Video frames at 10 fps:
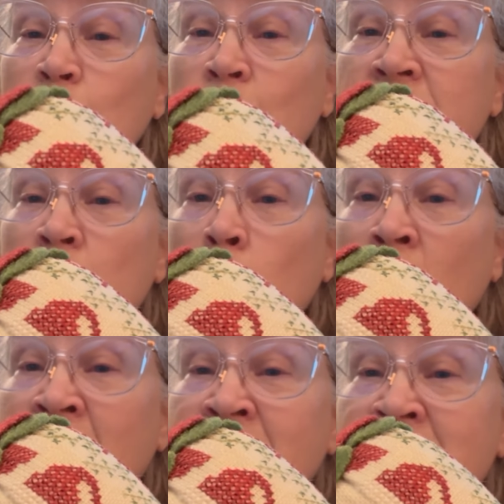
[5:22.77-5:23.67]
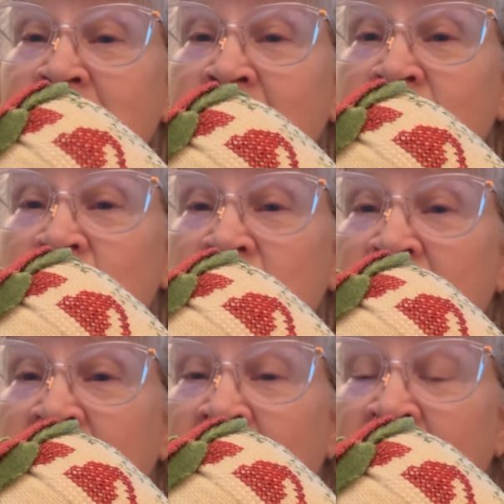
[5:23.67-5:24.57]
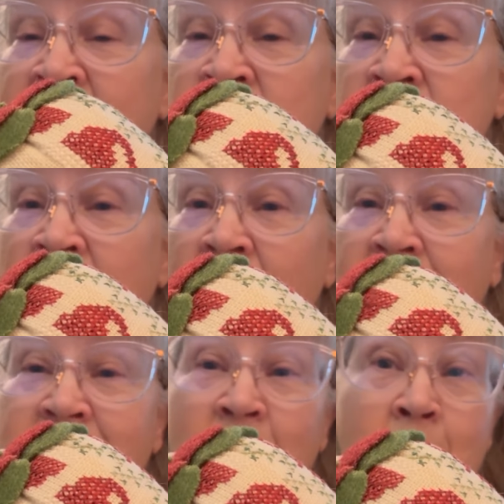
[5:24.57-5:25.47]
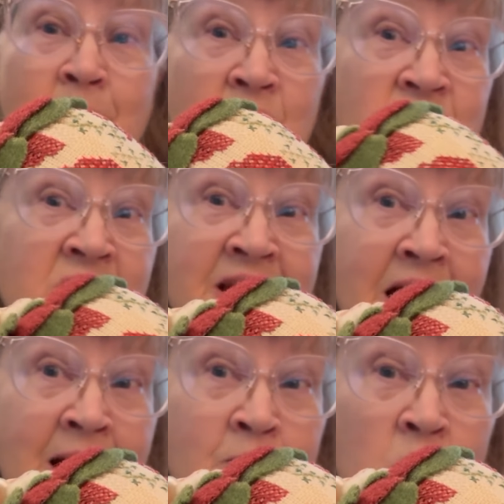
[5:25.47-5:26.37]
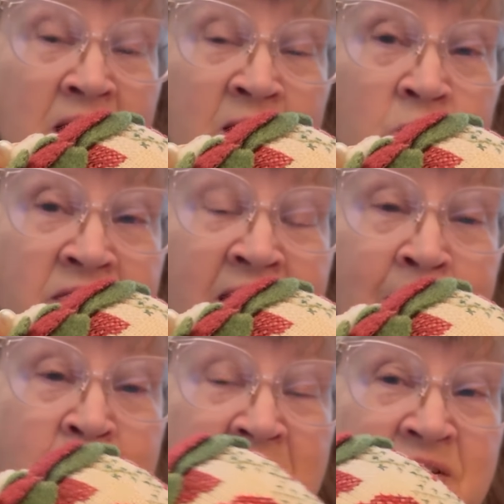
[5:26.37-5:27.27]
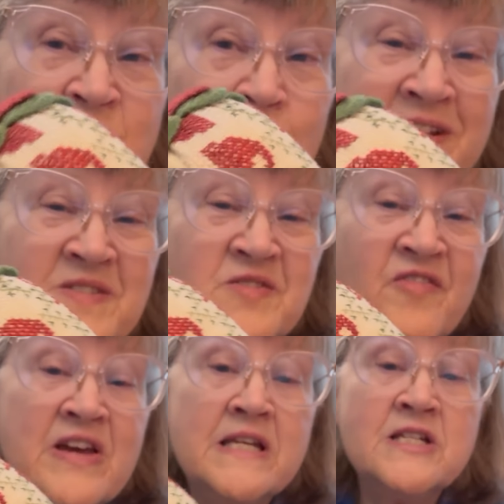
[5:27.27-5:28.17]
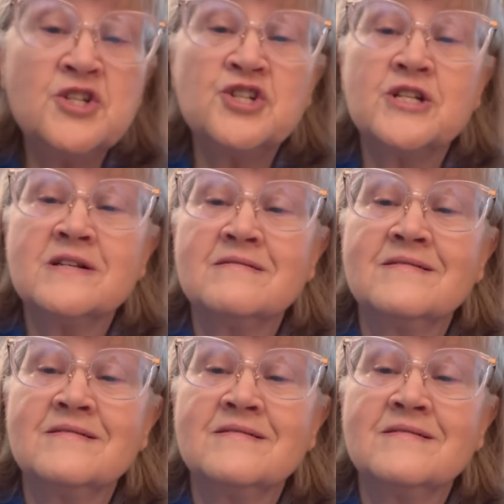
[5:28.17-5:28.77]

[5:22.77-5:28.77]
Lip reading: with the white of the Santa hats. Personally, I'm okay with that because when it's finished